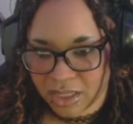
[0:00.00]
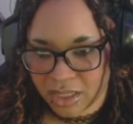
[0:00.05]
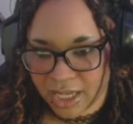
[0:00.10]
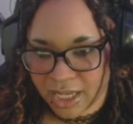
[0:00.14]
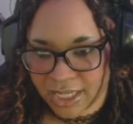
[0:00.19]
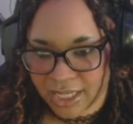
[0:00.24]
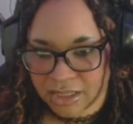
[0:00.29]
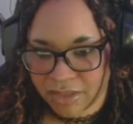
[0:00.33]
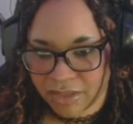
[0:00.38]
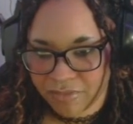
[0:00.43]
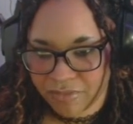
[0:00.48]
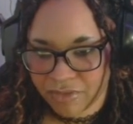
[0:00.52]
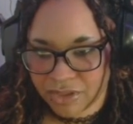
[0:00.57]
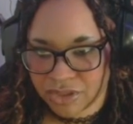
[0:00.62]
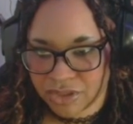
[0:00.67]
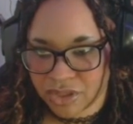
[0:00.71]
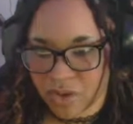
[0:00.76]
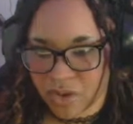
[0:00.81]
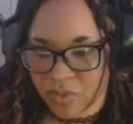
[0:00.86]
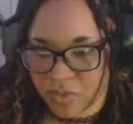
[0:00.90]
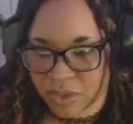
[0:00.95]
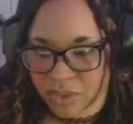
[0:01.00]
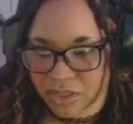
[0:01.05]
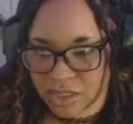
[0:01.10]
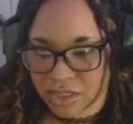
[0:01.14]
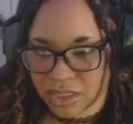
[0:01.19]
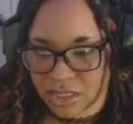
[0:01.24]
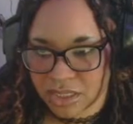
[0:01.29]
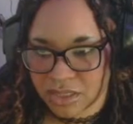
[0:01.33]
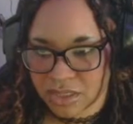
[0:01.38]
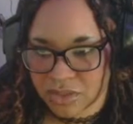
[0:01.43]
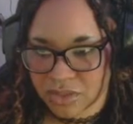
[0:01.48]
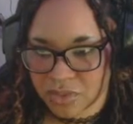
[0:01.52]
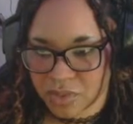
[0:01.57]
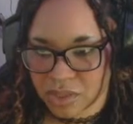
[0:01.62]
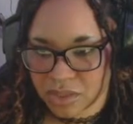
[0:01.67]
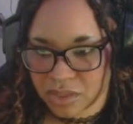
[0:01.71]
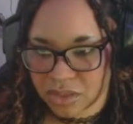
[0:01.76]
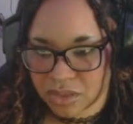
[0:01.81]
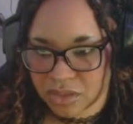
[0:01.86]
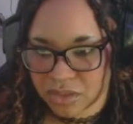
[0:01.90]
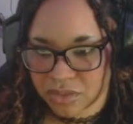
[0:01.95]
I definitely don't want these
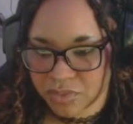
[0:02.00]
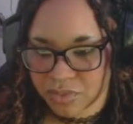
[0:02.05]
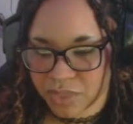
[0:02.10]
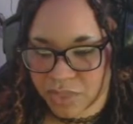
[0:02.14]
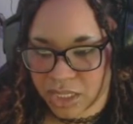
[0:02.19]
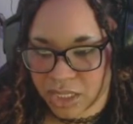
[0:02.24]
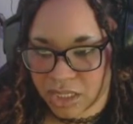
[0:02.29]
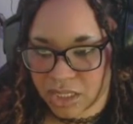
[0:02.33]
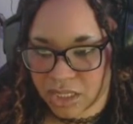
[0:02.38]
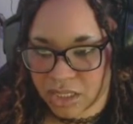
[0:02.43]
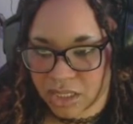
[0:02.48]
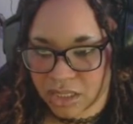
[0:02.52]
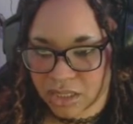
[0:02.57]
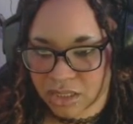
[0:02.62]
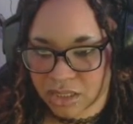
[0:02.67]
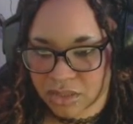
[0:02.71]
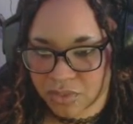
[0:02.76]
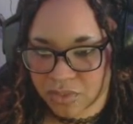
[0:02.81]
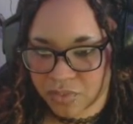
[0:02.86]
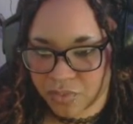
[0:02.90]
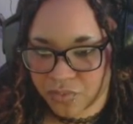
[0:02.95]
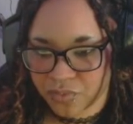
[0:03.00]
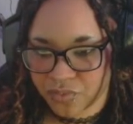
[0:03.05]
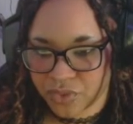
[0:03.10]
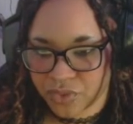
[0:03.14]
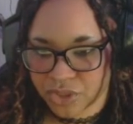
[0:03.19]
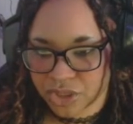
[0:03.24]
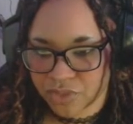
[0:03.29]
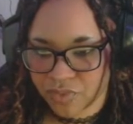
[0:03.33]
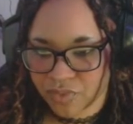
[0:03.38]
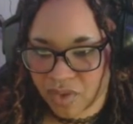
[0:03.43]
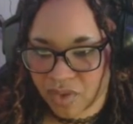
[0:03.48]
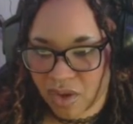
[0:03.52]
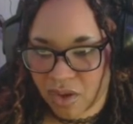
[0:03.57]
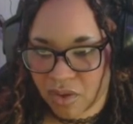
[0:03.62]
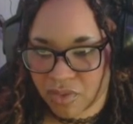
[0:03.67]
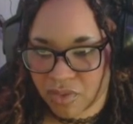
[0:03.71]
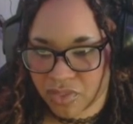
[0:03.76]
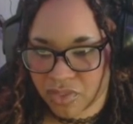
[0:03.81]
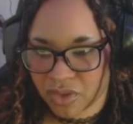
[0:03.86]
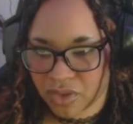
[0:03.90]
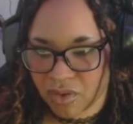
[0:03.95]
ones right here, because First of all,
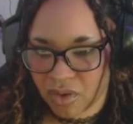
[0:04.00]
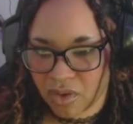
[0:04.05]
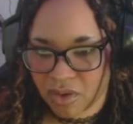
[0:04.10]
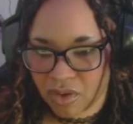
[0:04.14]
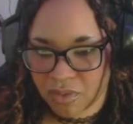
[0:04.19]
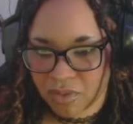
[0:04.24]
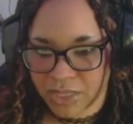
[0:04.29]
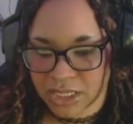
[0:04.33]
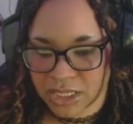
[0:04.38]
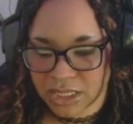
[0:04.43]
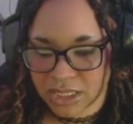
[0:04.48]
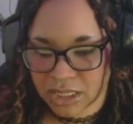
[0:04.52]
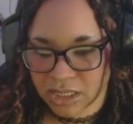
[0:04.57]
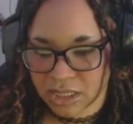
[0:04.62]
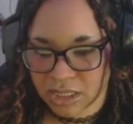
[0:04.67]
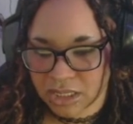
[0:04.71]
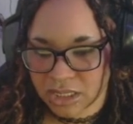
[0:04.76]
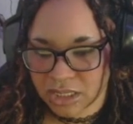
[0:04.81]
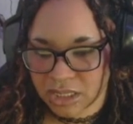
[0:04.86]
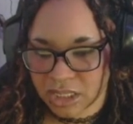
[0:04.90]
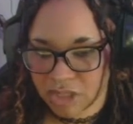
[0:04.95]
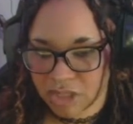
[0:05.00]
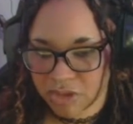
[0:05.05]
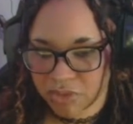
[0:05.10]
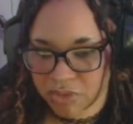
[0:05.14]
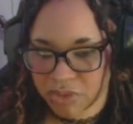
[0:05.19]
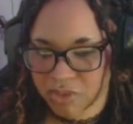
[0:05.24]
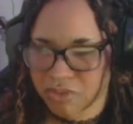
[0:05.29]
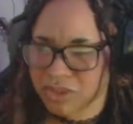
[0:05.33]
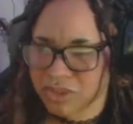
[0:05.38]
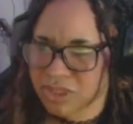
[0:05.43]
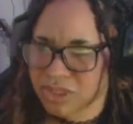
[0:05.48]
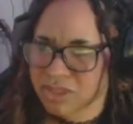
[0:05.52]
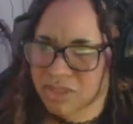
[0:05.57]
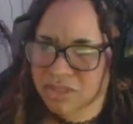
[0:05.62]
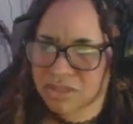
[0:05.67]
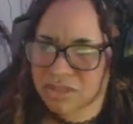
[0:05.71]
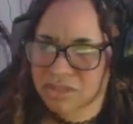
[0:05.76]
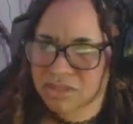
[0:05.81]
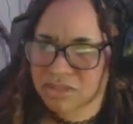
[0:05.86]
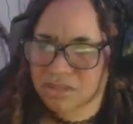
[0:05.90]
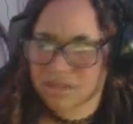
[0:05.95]
they're all basically see-through, which is
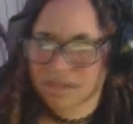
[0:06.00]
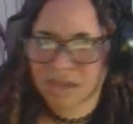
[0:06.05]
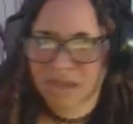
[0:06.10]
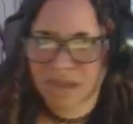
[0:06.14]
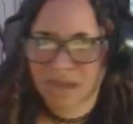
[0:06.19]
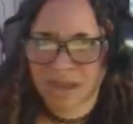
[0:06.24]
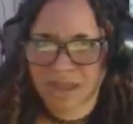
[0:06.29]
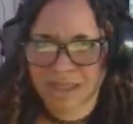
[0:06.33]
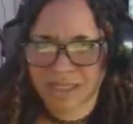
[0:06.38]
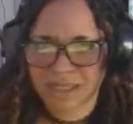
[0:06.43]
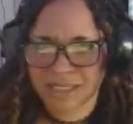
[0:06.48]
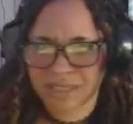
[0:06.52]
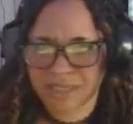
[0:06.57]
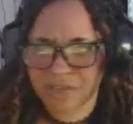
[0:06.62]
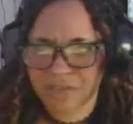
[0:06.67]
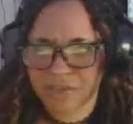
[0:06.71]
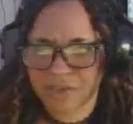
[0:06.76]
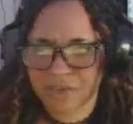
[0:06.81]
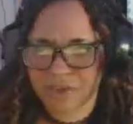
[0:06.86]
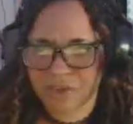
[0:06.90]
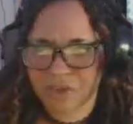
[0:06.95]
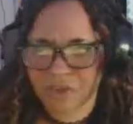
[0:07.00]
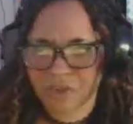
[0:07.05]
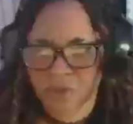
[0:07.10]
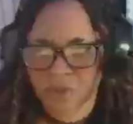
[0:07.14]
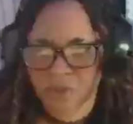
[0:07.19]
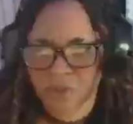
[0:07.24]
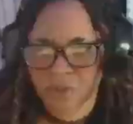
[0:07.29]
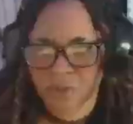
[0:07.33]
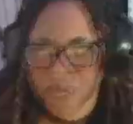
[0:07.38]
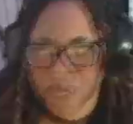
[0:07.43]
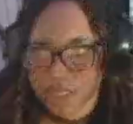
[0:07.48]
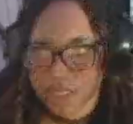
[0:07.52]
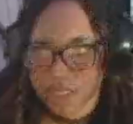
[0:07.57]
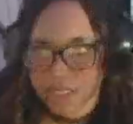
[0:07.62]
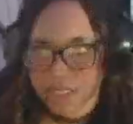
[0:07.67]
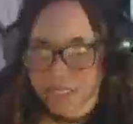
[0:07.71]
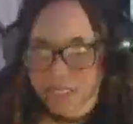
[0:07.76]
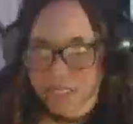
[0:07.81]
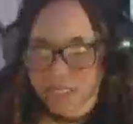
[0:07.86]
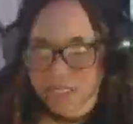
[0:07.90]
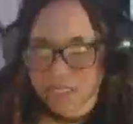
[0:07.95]
not ideal for a home. I
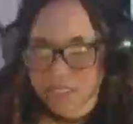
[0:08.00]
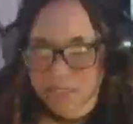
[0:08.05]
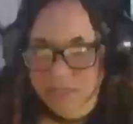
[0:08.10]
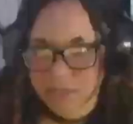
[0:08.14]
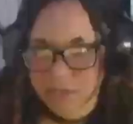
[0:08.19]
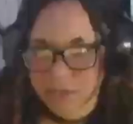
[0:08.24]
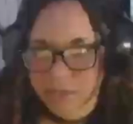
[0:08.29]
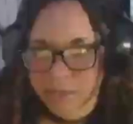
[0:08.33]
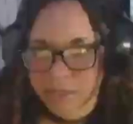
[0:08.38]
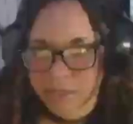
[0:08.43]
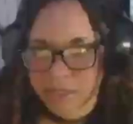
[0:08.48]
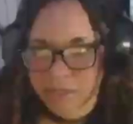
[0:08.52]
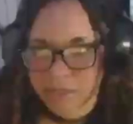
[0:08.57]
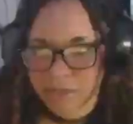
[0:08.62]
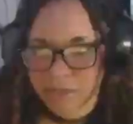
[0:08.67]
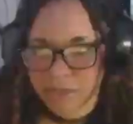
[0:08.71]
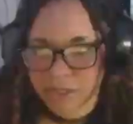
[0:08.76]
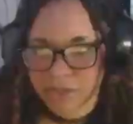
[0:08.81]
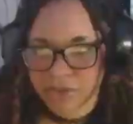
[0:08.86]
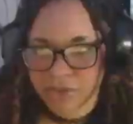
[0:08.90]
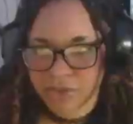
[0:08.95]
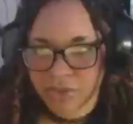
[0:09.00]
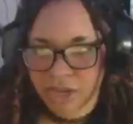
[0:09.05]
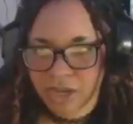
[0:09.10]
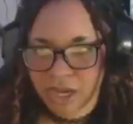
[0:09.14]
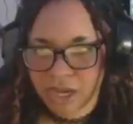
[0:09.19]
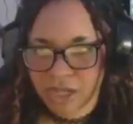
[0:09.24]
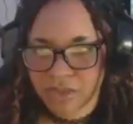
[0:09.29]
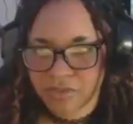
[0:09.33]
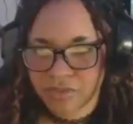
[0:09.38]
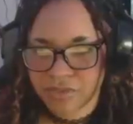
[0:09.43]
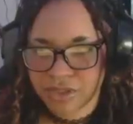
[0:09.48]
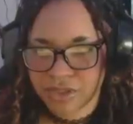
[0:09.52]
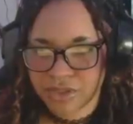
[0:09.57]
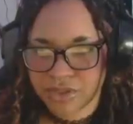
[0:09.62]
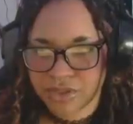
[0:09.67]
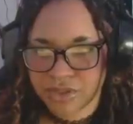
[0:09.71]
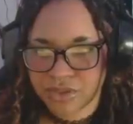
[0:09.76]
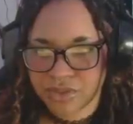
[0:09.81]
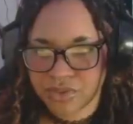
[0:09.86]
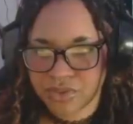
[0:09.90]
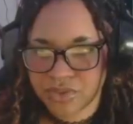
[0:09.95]
think that's probably the better door out of the
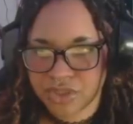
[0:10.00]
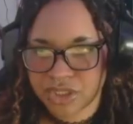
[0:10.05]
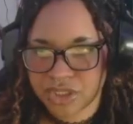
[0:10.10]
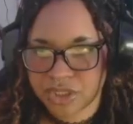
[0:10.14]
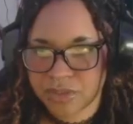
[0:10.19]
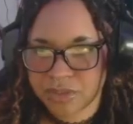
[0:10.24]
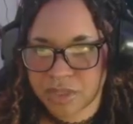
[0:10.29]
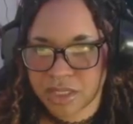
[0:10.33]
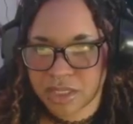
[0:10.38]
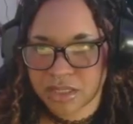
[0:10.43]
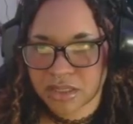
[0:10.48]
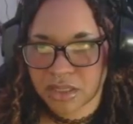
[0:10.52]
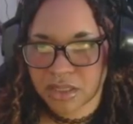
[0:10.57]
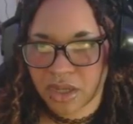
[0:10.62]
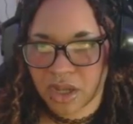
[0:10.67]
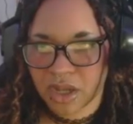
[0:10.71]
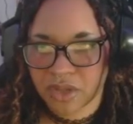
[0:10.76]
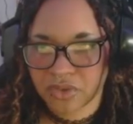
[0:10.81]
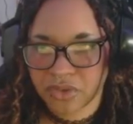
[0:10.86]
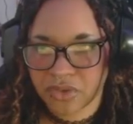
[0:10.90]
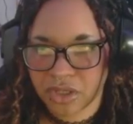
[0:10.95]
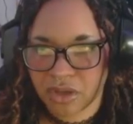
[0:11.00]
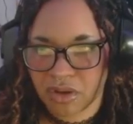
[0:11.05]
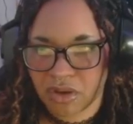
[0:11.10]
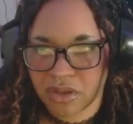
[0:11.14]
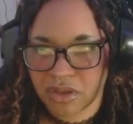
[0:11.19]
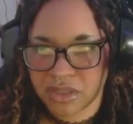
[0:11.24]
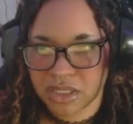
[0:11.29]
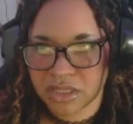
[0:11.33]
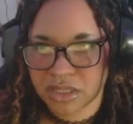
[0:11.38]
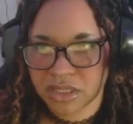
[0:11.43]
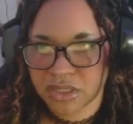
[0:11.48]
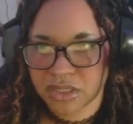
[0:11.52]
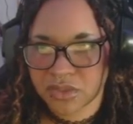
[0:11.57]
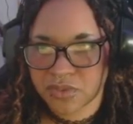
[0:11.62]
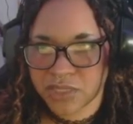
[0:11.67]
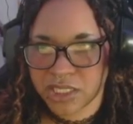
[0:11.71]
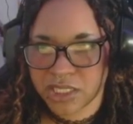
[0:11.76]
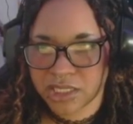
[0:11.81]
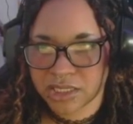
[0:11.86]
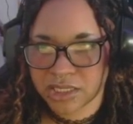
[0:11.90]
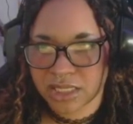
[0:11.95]
two, just because the coloring on these is
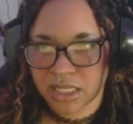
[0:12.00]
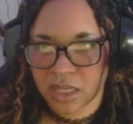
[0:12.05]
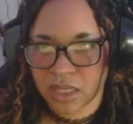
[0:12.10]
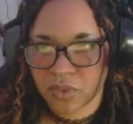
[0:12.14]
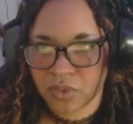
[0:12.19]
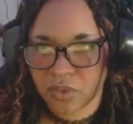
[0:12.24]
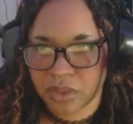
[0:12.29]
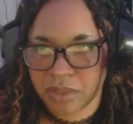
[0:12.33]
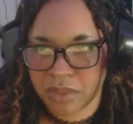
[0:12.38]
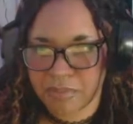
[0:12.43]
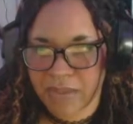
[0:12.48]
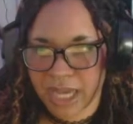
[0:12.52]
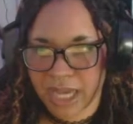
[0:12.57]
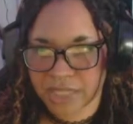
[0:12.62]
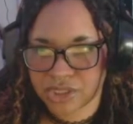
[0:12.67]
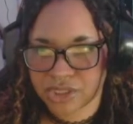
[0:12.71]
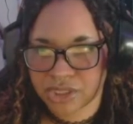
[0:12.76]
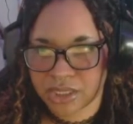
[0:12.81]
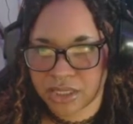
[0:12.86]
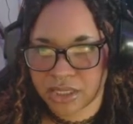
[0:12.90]
weird and I want to match it